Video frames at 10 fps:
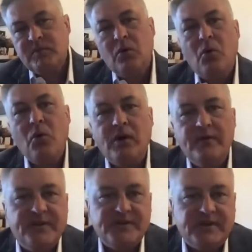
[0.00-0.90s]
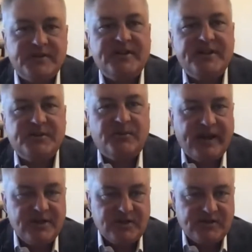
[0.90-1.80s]
or if it's an ostensible
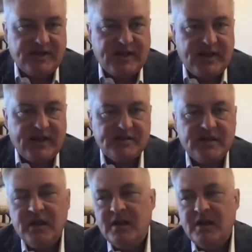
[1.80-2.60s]
agency case.